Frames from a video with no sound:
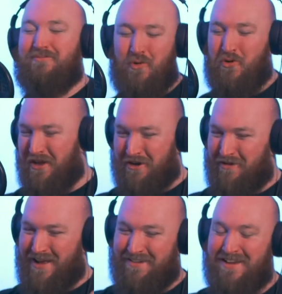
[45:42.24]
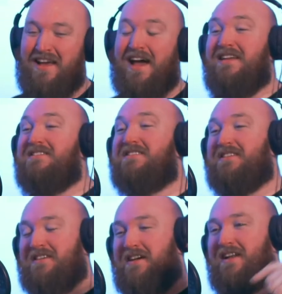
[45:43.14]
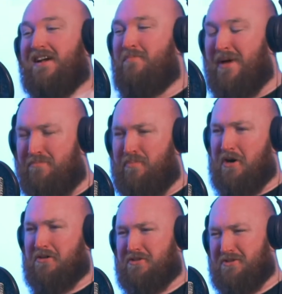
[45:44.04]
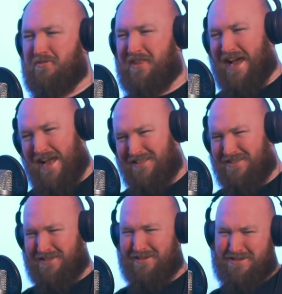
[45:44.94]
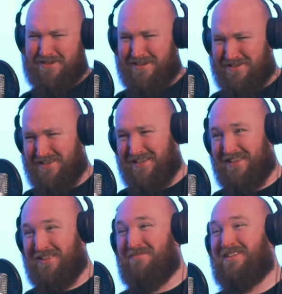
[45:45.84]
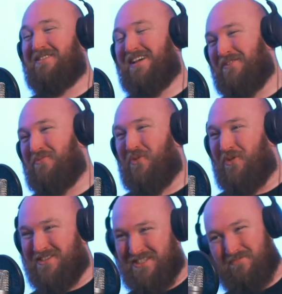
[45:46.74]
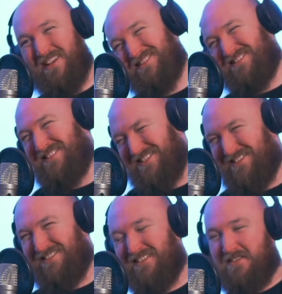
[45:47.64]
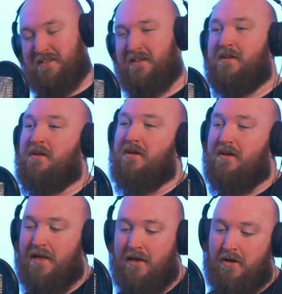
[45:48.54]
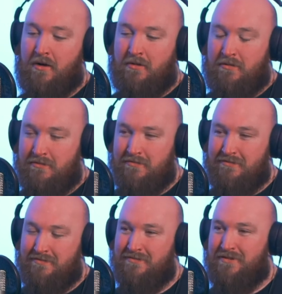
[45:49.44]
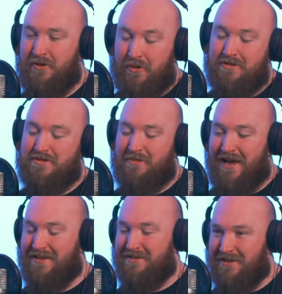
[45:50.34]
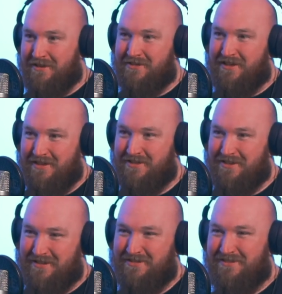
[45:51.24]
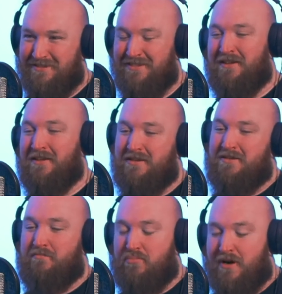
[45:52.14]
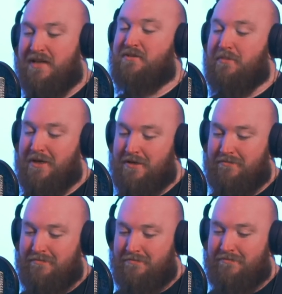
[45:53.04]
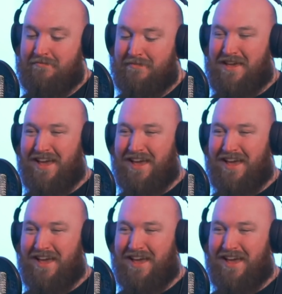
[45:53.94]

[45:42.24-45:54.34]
walking around, and he's just a guy like a big box with a hand sanitizer thing in the middle, like a water dispenser. Just, Hello, do you want some hand sanitizer? Press me. Oh